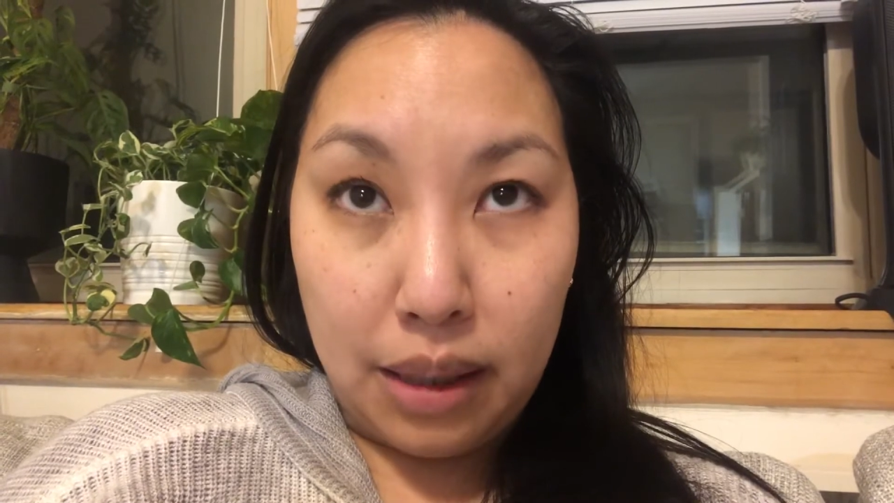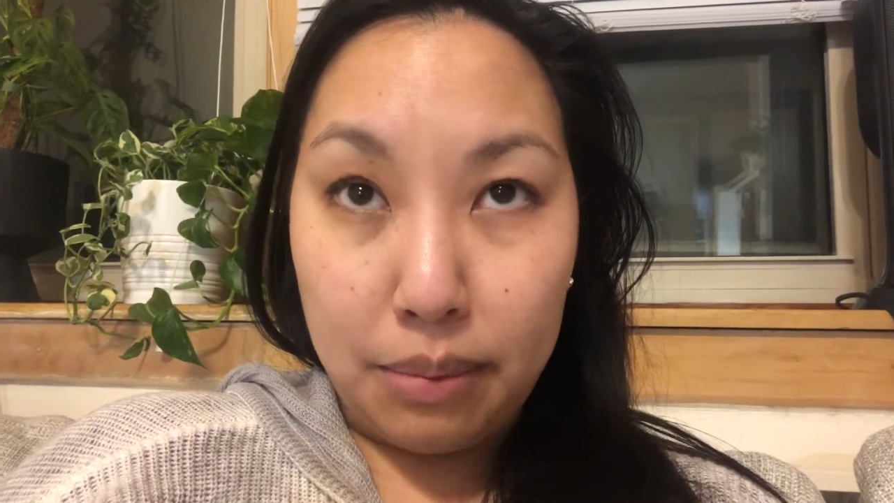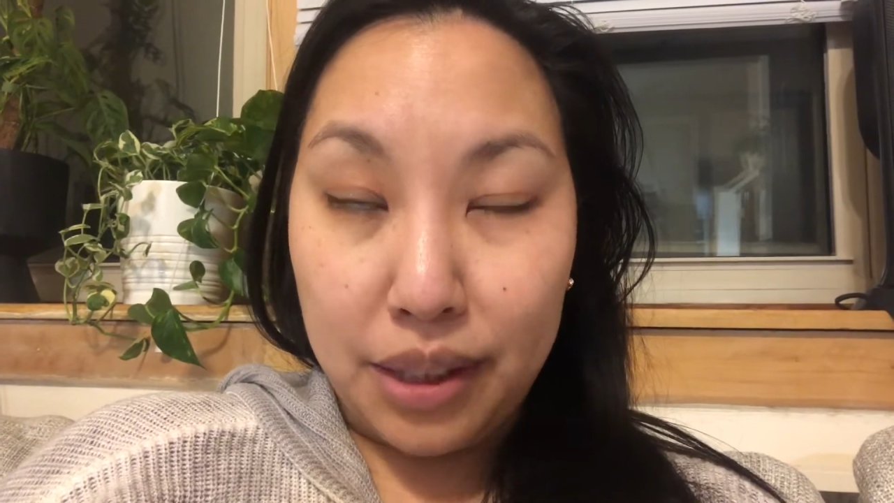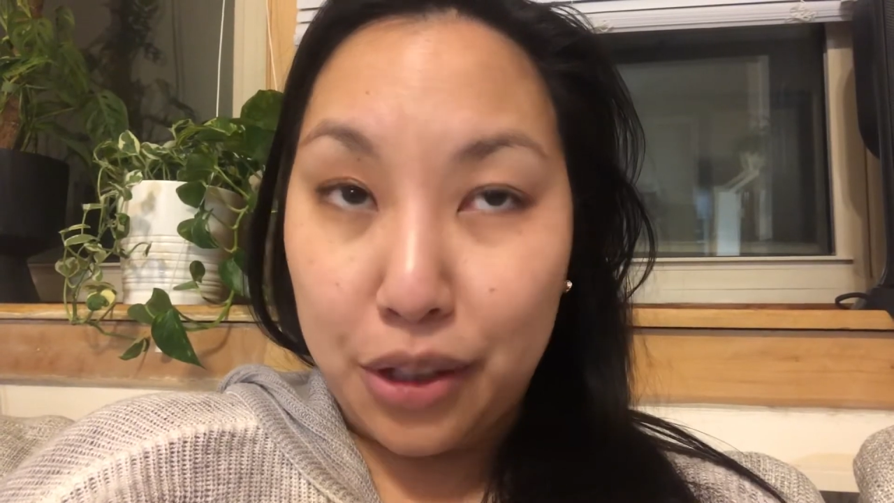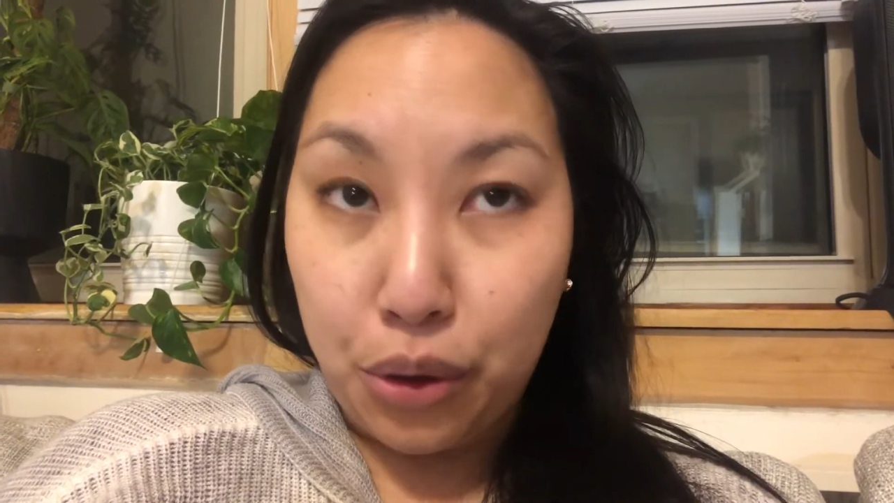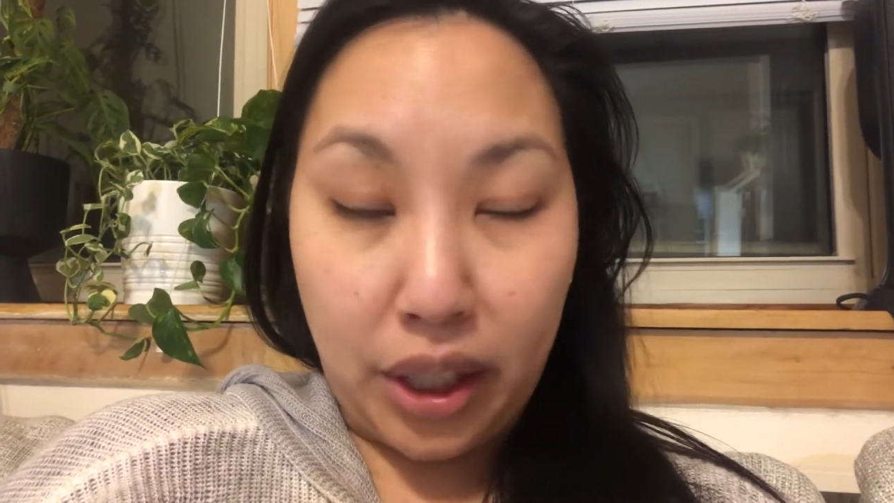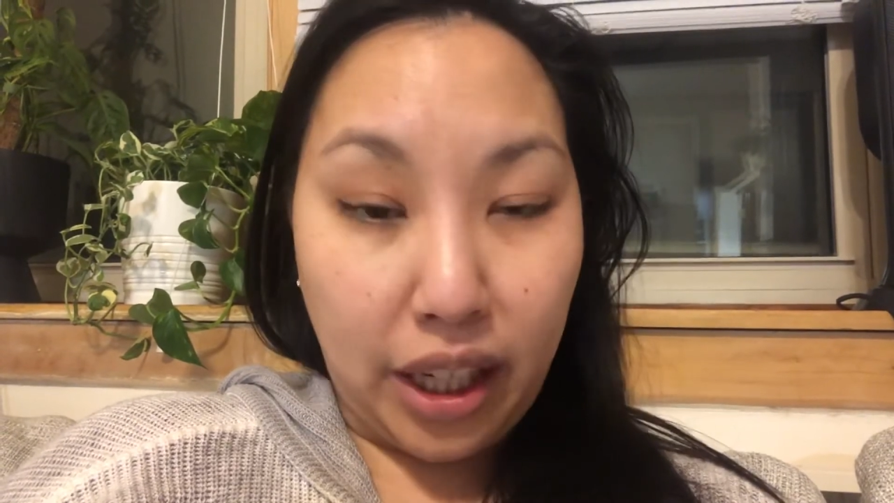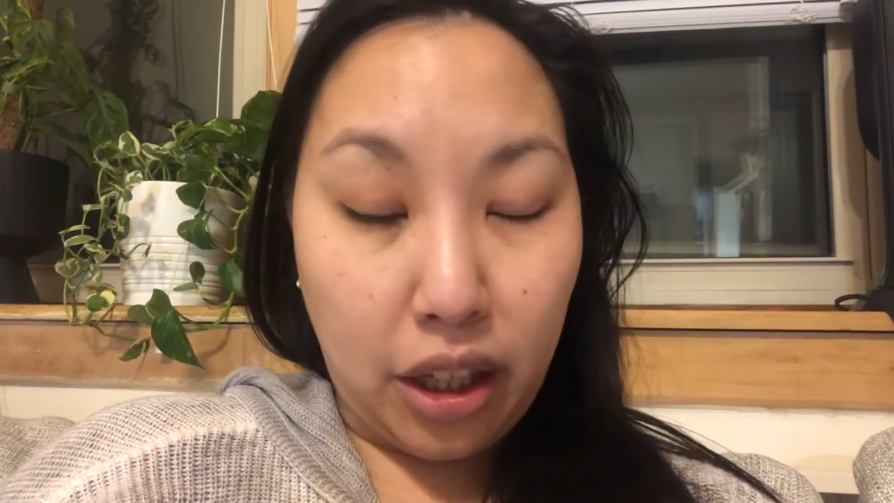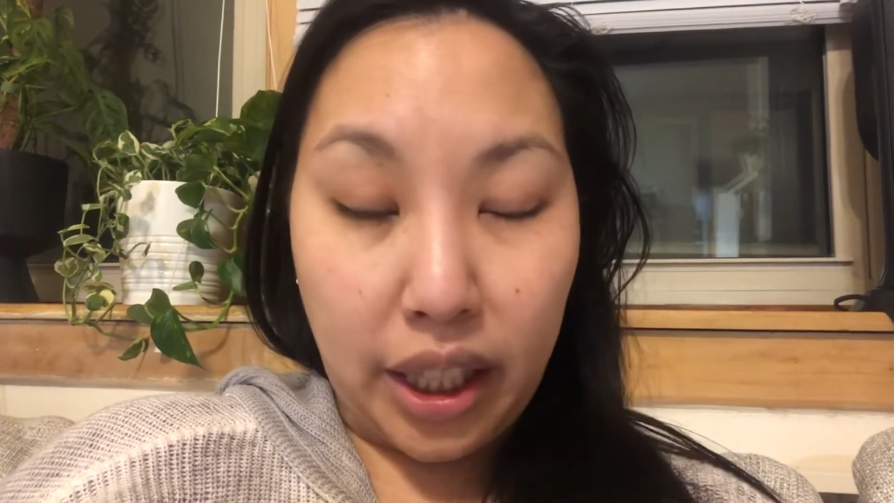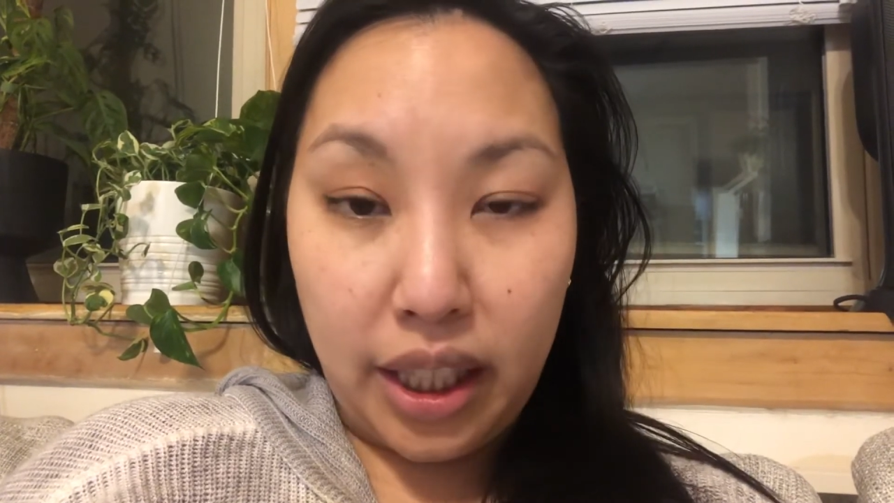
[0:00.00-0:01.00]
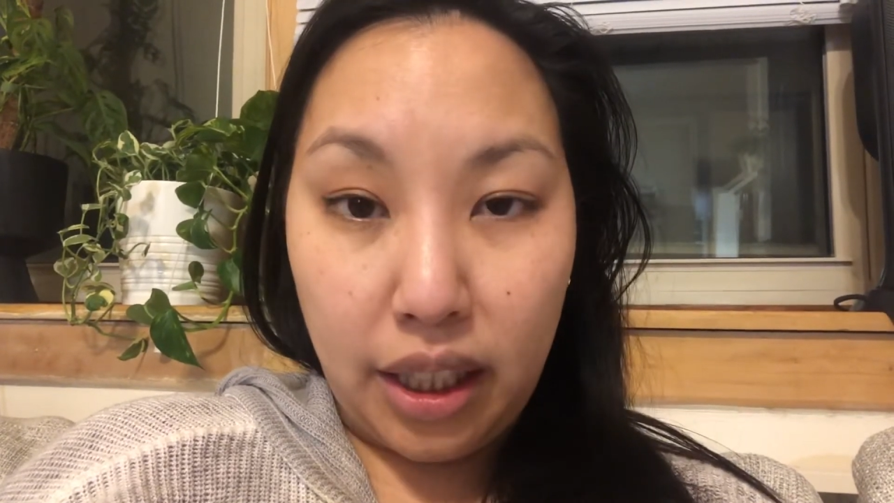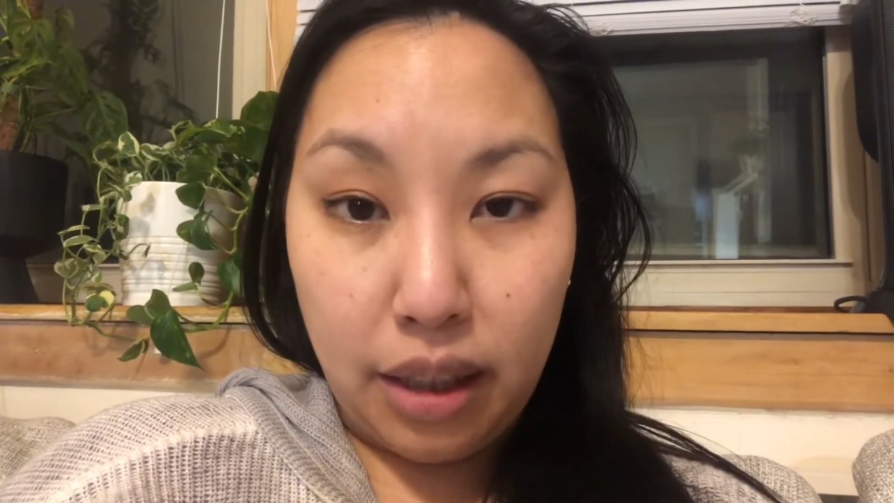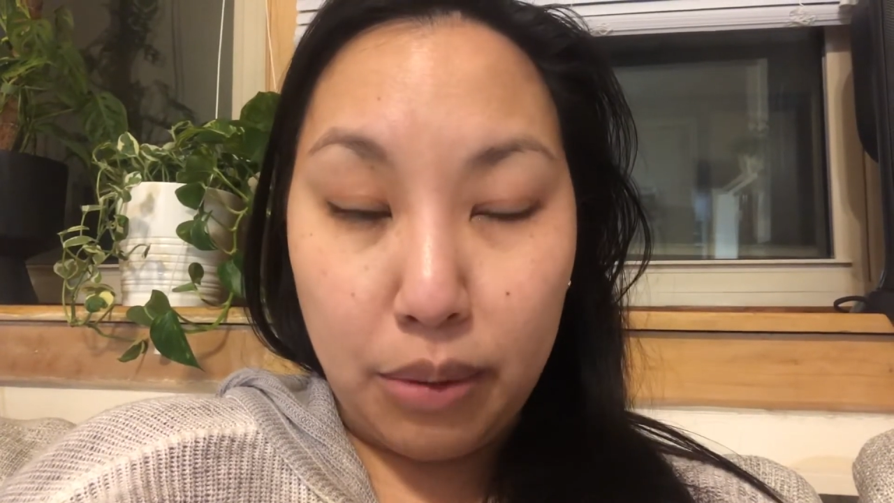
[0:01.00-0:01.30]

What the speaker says: central air, heat,